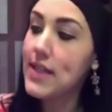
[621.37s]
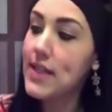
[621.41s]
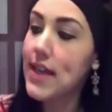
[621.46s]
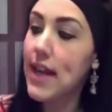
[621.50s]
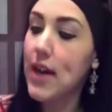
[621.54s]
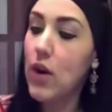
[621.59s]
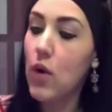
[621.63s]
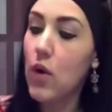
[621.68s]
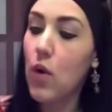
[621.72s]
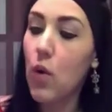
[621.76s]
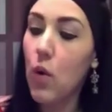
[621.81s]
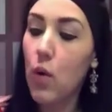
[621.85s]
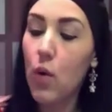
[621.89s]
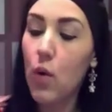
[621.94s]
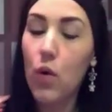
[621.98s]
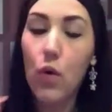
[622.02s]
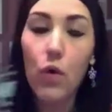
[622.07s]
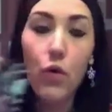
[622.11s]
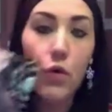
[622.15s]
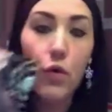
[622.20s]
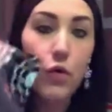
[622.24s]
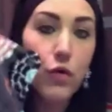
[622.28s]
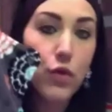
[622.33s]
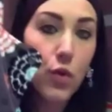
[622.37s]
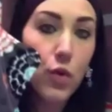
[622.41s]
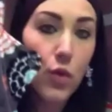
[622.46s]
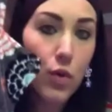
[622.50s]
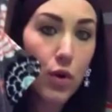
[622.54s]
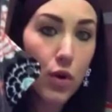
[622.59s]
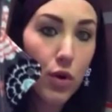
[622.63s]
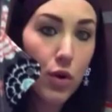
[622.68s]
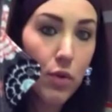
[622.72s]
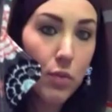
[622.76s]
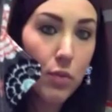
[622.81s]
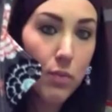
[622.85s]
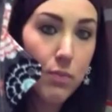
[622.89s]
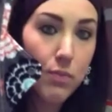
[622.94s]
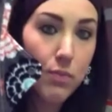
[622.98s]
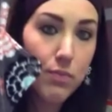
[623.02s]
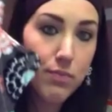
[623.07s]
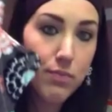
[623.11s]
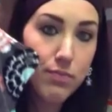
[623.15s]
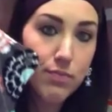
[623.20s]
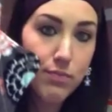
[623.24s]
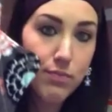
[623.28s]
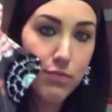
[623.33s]
and coral floral
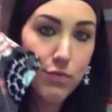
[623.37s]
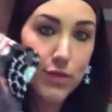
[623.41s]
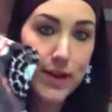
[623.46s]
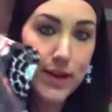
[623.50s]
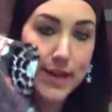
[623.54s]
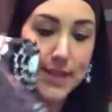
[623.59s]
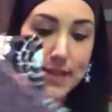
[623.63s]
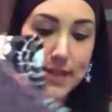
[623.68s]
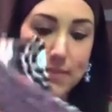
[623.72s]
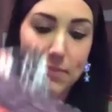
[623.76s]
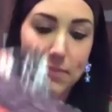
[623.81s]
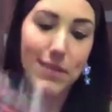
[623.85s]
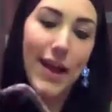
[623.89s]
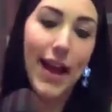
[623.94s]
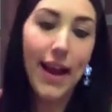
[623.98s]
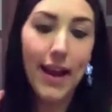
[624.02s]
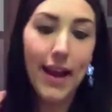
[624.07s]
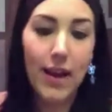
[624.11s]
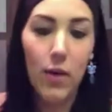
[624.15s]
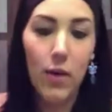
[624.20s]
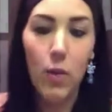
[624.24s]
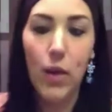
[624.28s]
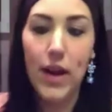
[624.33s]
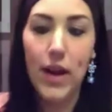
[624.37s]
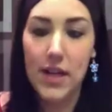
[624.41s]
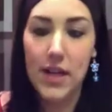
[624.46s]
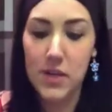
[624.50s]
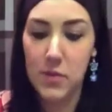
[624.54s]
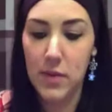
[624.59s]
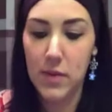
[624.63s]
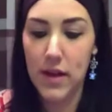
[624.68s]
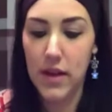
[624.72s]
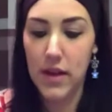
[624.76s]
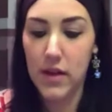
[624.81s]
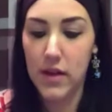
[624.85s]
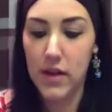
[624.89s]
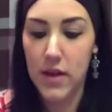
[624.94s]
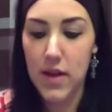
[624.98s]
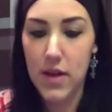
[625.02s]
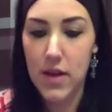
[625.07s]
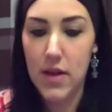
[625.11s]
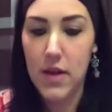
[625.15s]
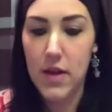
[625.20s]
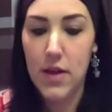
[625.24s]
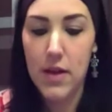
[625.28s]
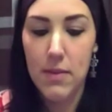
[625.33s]
print, black and white as well
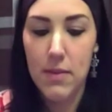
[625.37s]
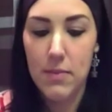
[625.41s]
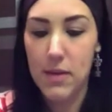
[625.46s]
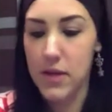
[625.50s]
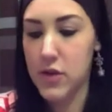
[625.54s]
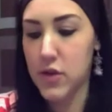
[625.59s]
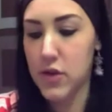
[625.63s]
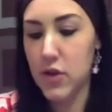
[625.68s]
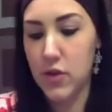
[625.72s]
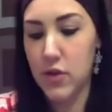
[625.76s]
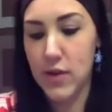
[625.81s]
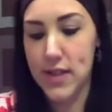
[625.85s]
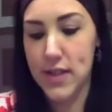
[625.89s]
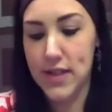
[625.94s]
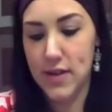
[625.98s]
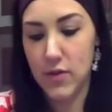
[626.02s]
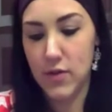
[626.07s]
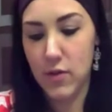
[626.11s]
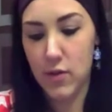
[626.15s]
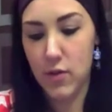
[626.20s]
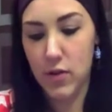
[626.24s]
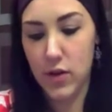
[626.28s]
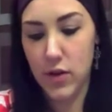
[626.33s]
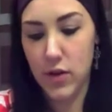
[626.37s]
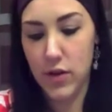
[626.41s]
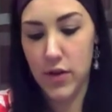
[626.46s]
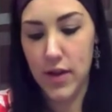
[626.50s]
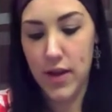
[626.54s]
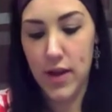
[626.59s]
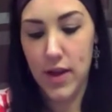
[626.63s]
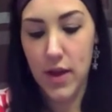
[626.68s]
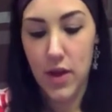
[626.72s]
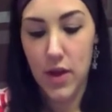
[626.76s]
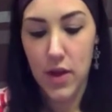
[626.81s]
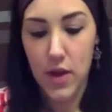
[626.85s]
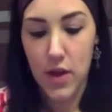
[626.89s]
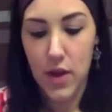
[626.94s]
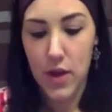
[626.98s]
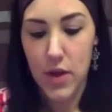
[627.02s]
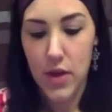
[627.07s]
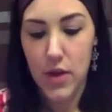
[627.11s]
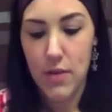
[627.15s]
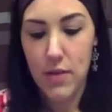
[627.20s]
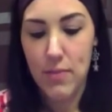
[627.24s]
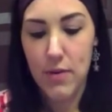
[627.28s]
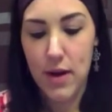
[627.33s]
the turquoise and coral are the,
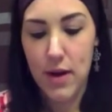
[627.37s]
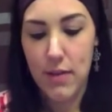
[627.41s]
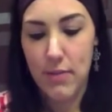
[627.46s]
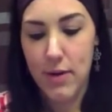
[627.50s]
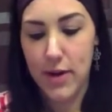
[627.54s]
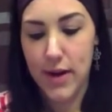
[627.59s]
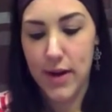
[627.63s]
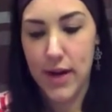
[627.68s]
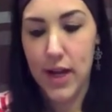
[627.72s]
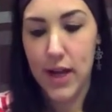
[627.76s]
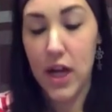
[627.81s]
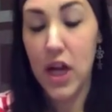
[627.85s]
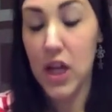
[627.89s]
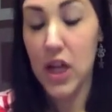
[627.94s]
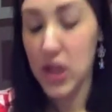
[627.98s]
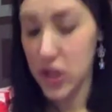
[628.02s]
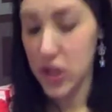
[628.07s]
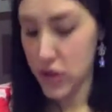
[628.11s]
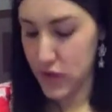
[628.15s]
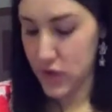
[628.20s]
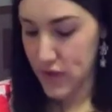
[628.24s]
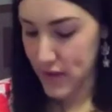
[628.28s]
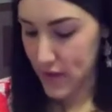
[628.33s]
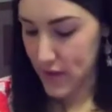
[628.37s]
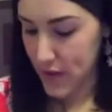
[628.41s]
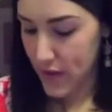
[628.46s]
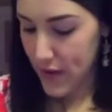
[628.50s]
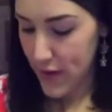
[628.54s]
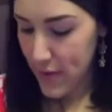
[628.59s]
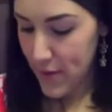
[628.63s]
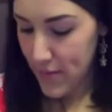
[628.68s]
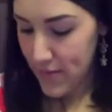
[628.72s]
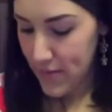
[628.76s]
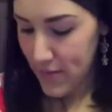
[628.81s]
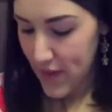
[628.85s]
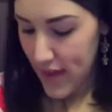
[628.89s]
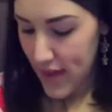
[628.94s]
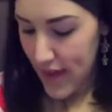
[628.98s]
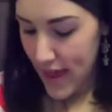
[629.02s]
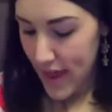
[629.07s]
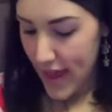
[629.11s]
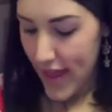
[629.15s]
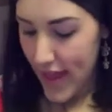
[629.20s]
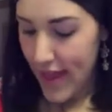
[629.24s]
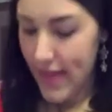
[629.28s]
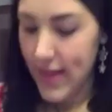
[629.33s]
the primary colors on there.
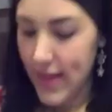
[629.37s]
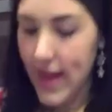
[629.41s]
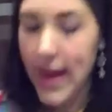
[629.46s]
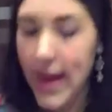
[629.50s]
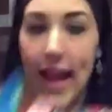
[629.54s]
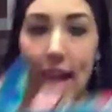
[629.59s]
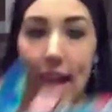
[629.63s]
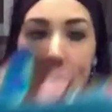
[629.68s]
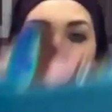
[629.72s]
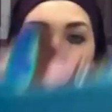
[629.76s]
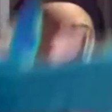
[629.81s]
And then I have a